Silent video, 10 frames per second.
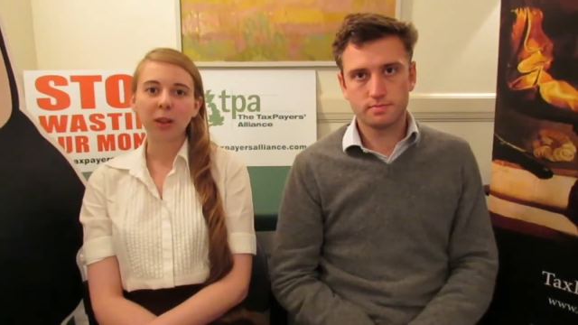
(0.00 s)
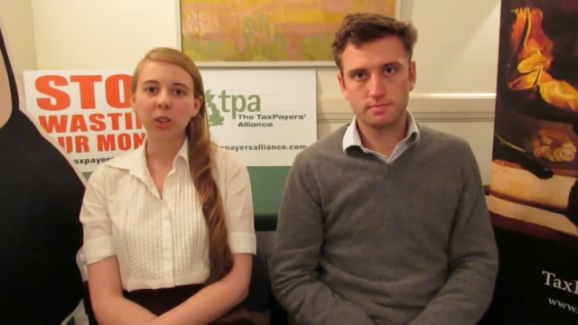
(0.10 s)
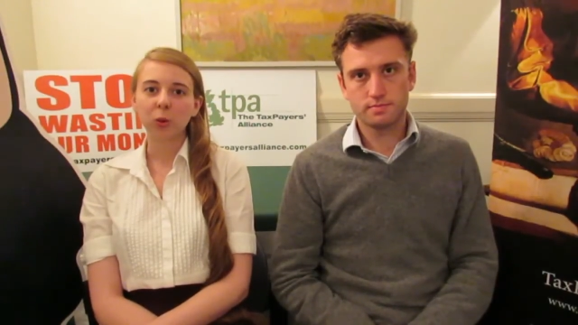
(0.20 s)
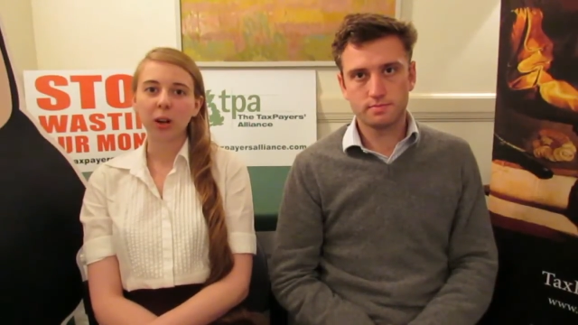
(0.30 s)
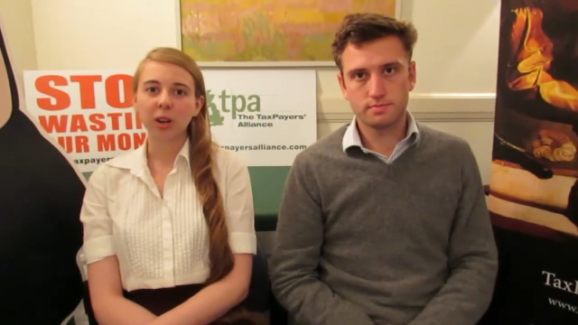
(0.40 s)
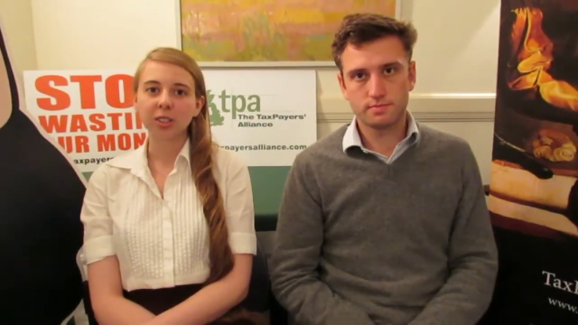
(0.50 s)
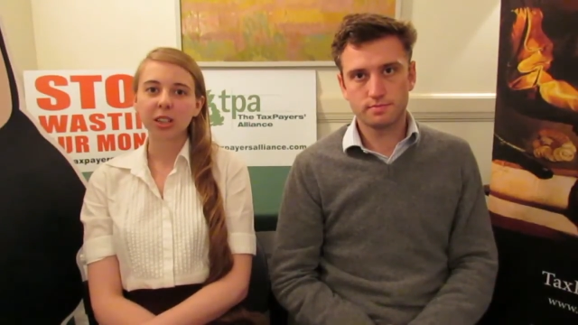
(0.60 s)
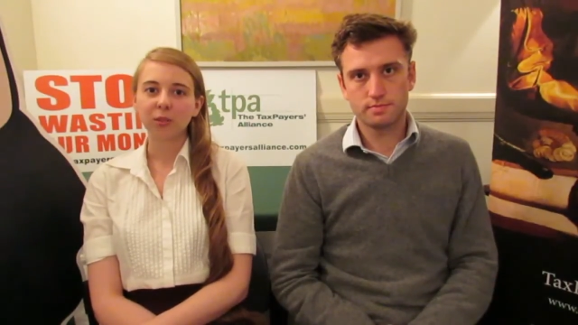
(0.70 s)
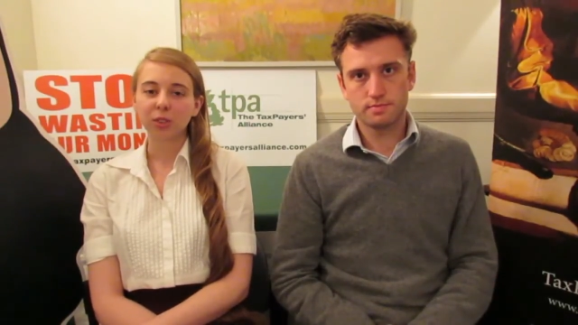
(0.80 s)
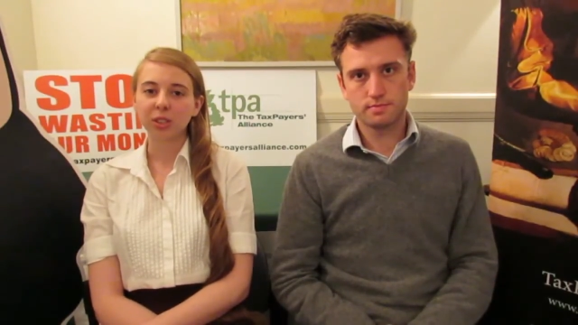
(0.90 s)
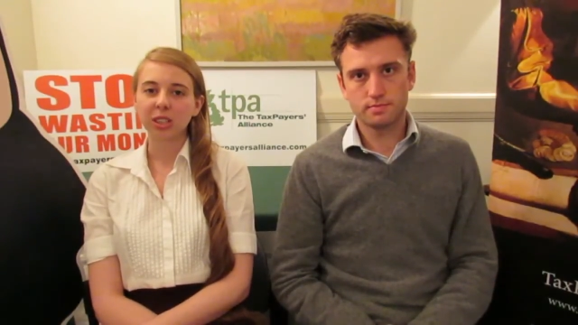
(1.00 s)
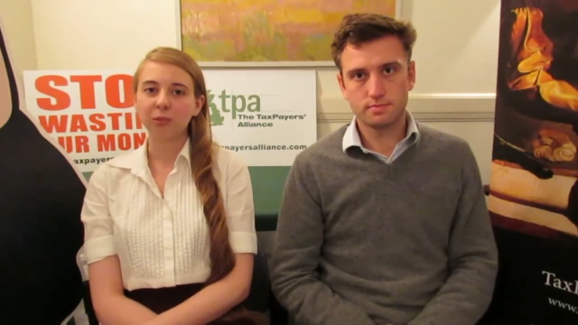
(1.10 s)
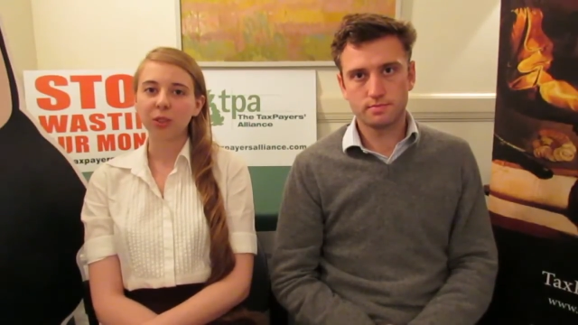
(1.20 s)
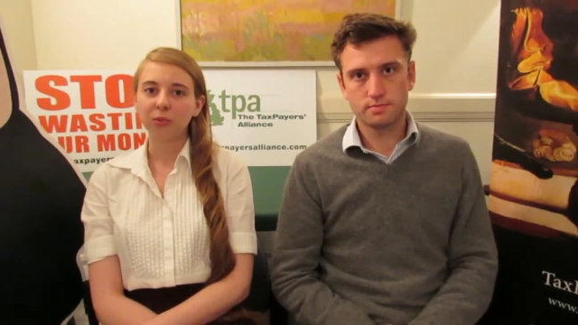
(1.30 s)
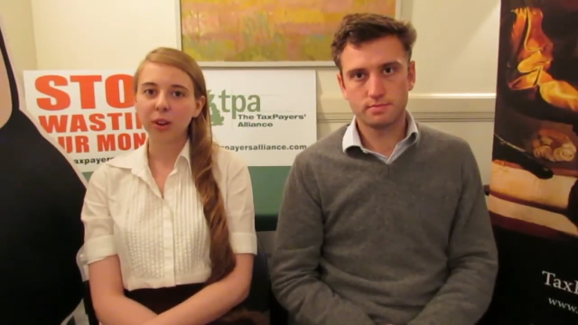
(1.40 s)
Speaker 1: we make sure we're asking for
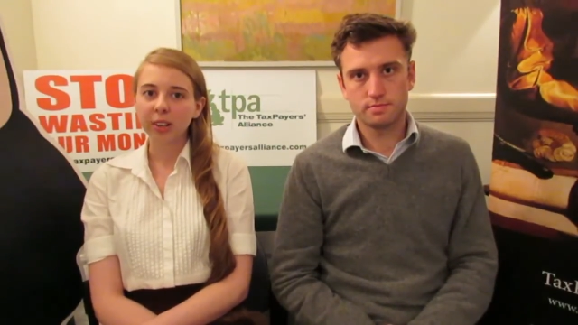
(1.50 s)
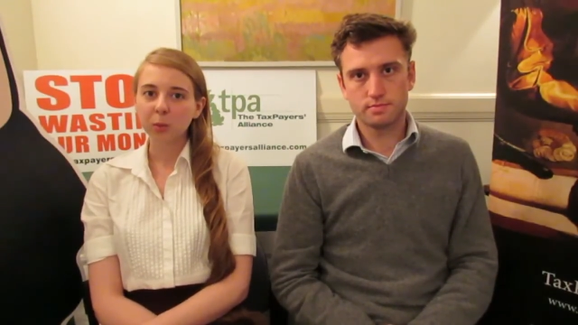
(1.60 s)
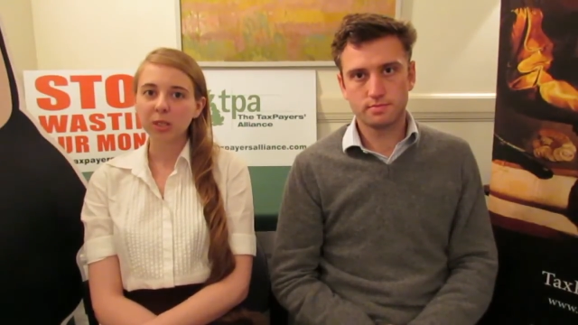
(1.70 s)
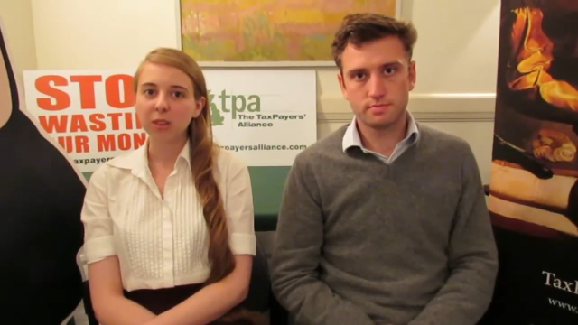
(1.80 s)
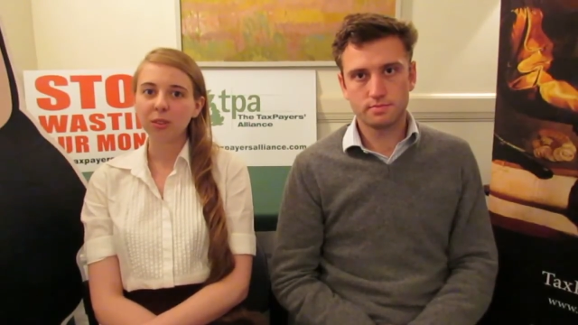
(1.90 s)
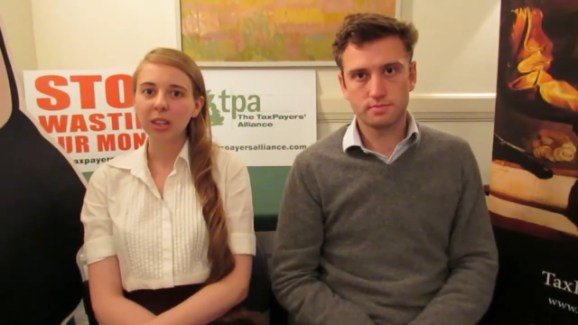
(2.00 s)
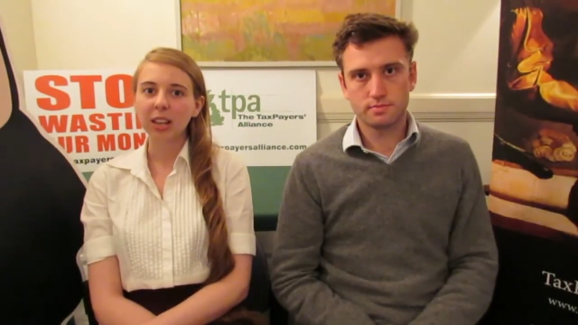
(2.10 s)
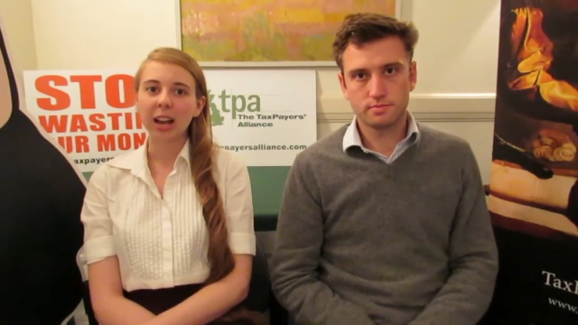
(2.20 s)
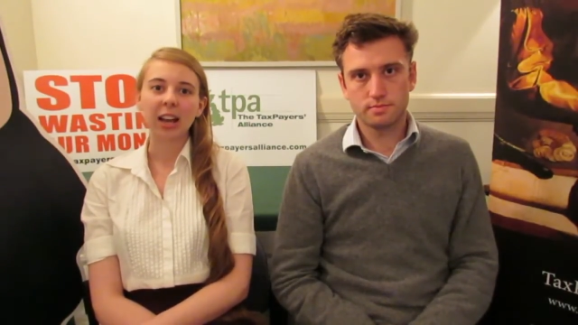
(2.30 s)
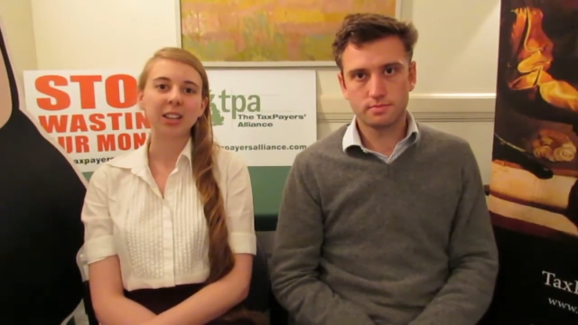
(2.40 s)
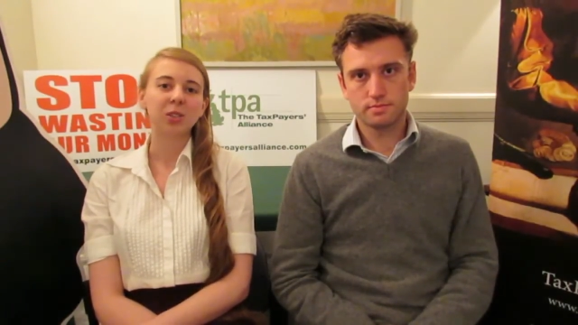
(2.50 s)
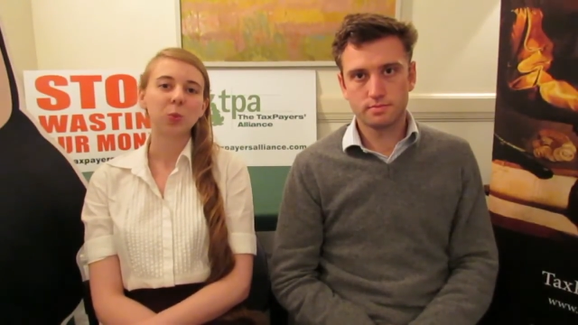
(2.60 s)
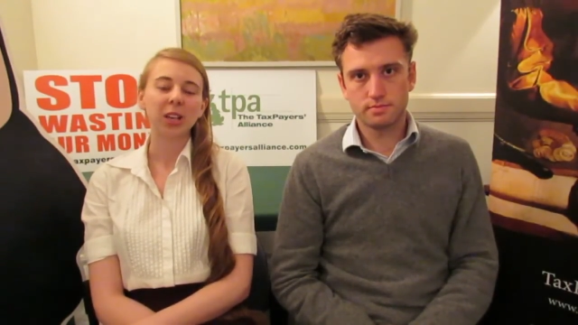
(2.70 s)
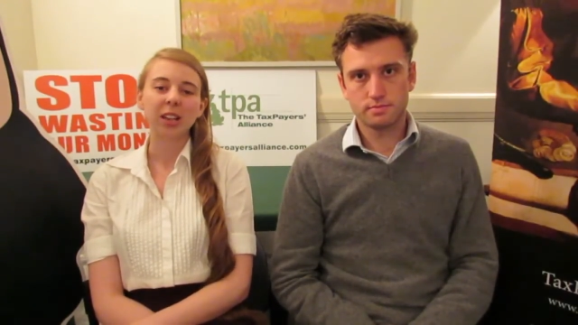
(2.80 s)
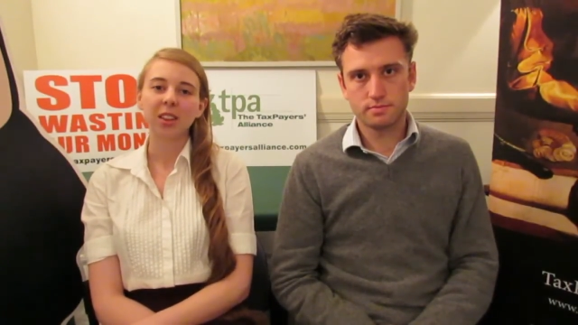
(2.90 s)
something very specific and
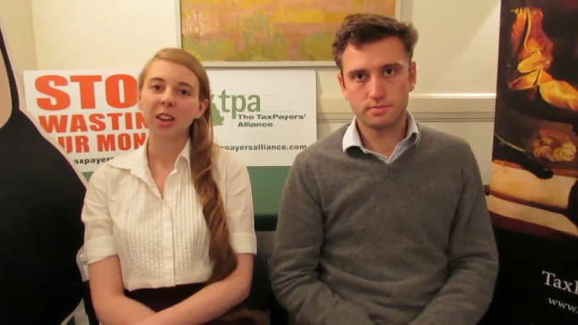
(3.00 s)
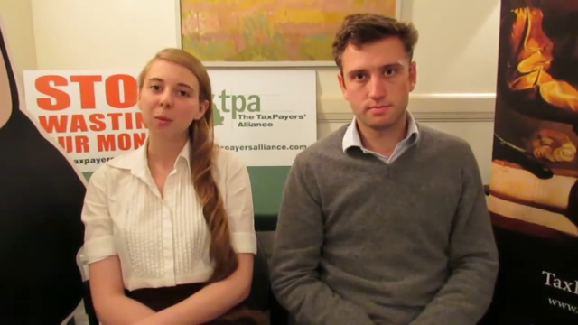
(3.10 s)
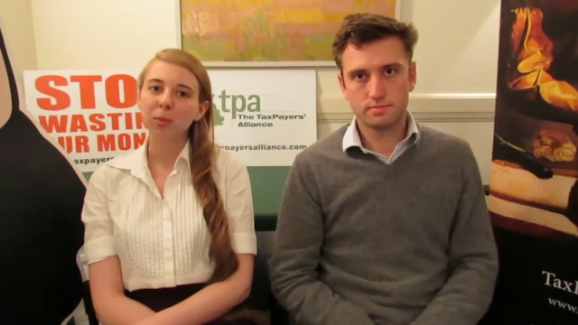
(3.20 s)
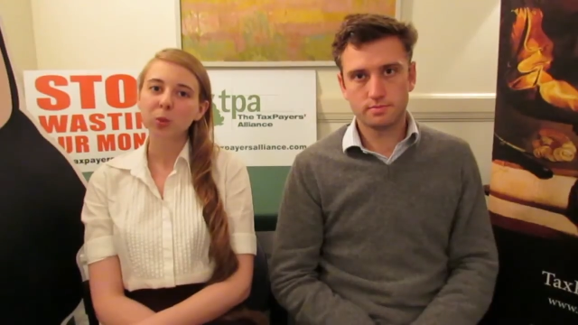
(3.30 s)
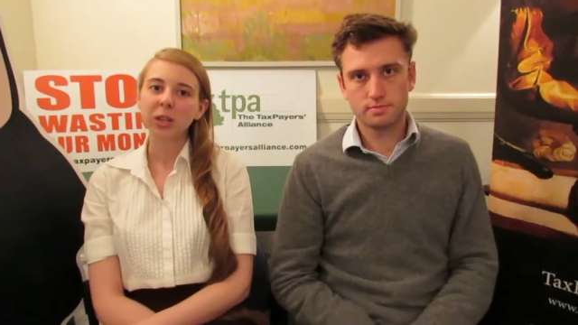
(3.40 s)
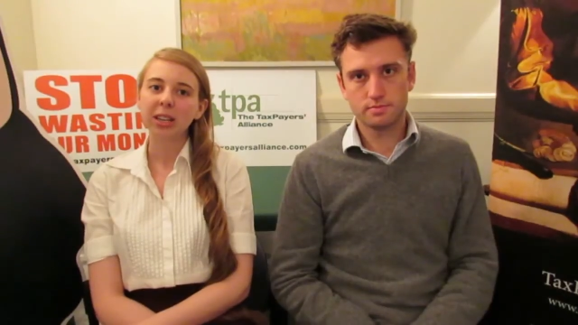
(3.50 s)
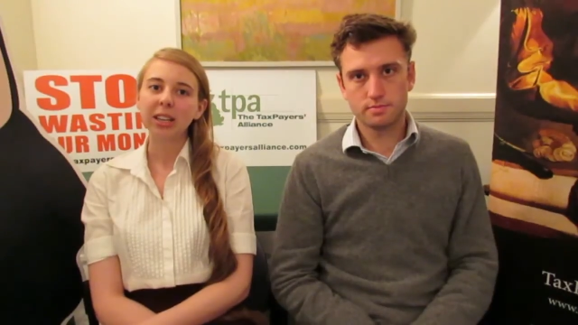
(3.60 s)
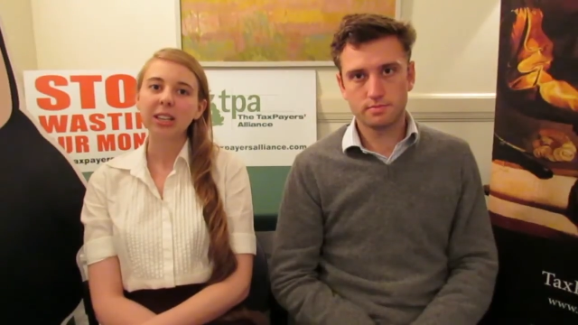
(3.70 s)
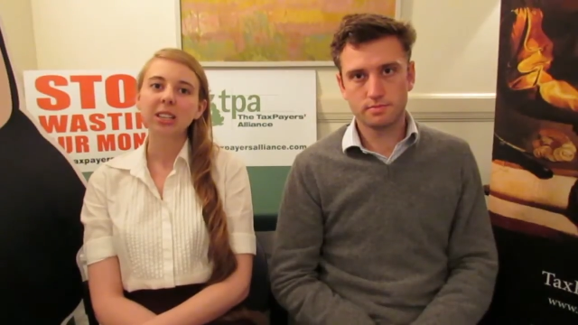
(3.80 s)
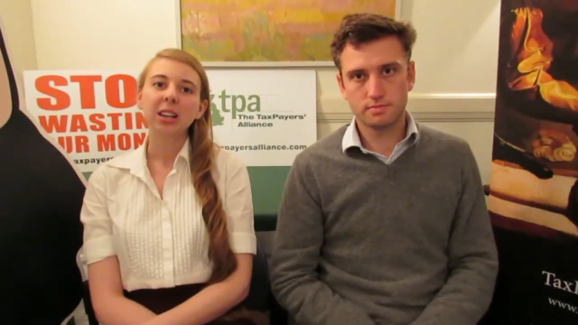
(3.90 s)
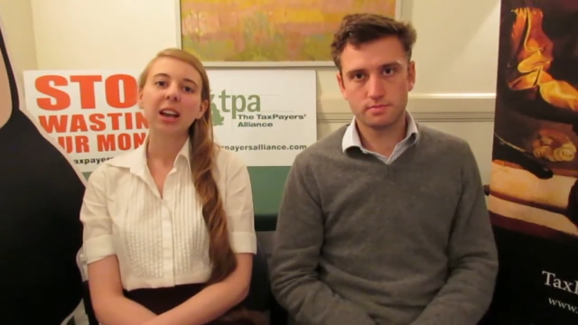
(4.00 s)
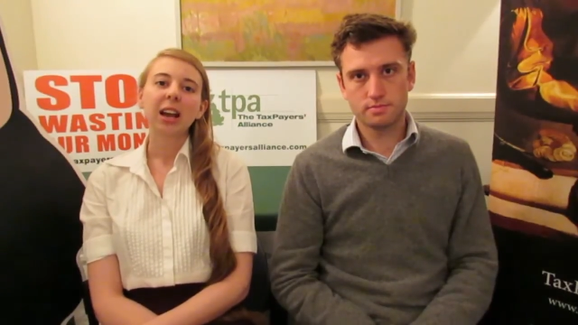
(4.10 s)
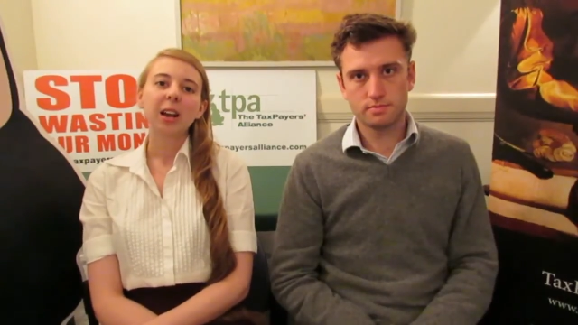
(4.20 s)
we get the numbers we need.